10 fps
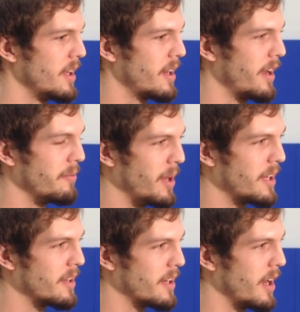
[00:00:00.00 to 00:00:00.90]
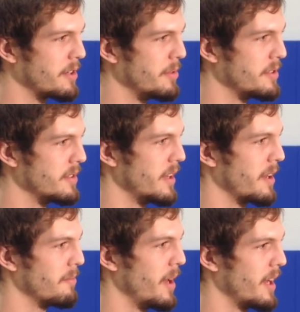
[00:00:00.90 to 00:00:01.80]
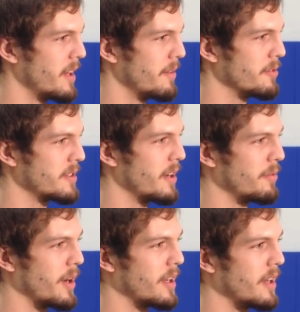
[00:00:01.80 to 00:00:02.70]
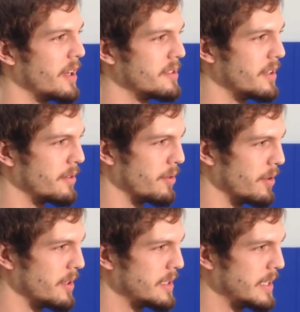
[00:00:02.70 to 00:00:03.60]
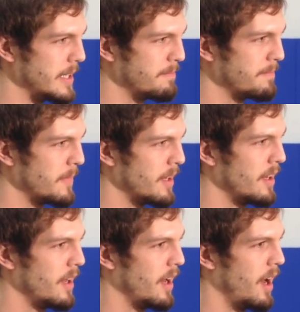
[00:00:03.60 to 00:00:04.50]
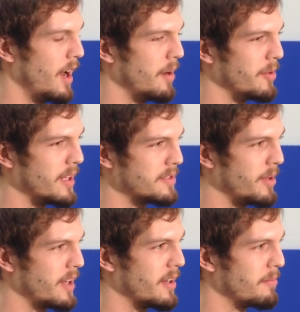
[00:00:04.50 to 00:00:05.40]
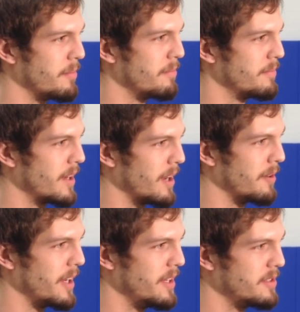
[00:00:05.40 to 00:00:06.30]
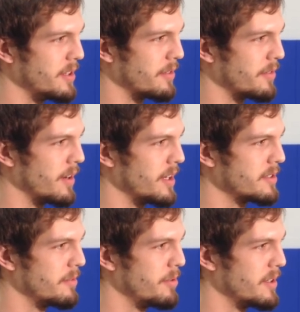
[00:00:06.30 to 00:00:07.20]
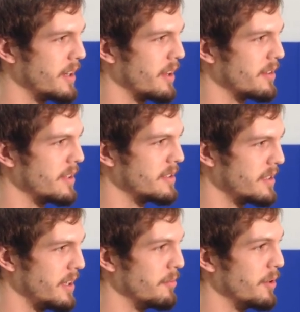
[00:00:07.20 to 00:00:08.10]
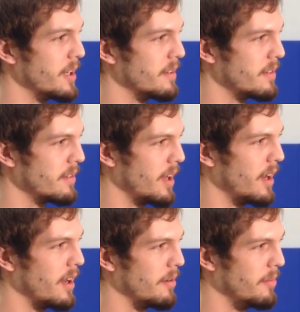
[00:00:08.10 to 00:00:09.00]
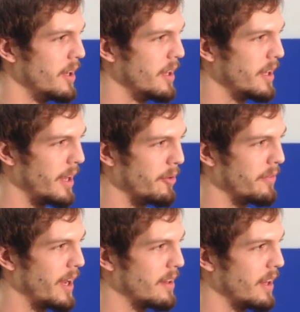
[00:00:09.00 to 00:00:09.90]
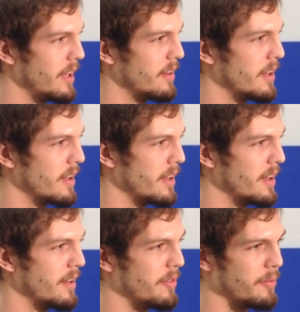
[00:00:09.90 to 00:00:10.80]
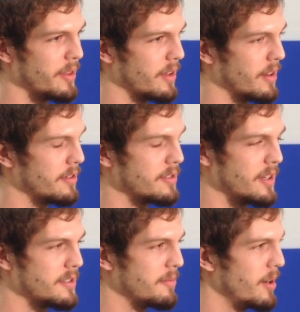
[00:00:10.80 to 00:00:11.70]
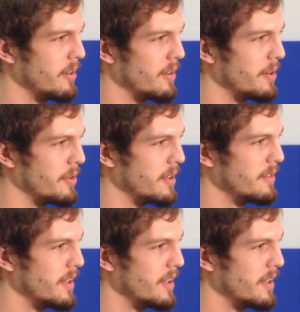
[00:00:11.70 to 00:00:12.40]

kind of making the contributions they can make, and everyone's kind of recognizing their role on the team. Um, and that's making it kind of easier for us to put together these team wins um, that we've had lately. And even with the close loss to Butler that we